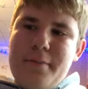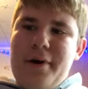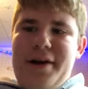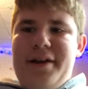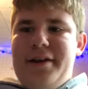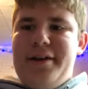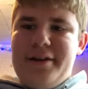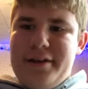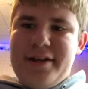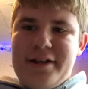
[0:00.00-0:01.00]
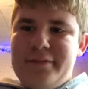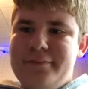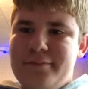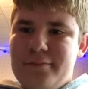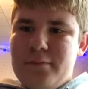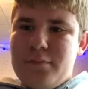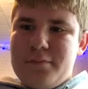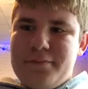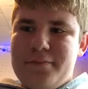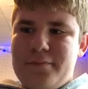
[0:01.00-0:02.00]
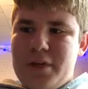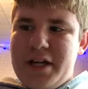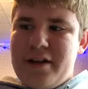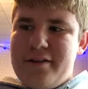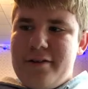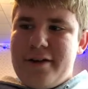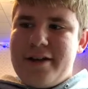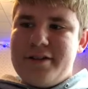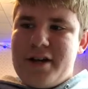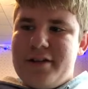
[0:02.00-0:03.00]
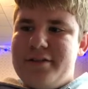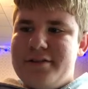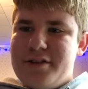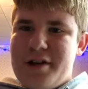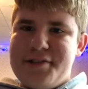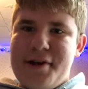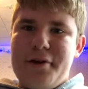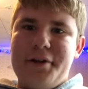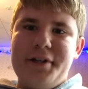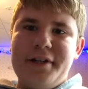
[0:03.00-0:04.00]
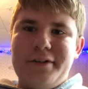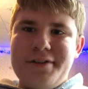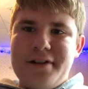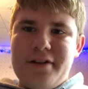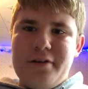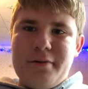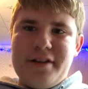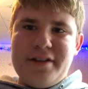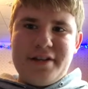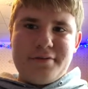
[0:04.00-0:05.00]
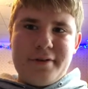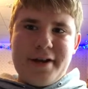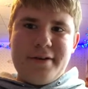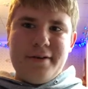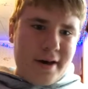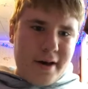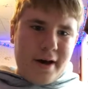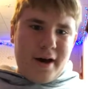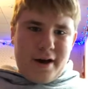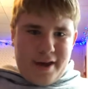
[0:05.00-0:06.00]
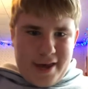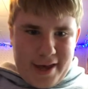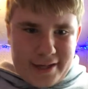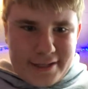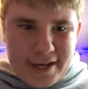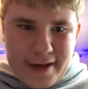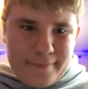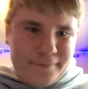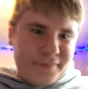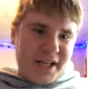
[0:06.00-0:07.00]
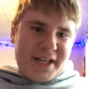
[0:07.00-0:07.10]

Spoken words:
But, what are you going to do, right? John's the owner. He's going to do what he thinks right. And,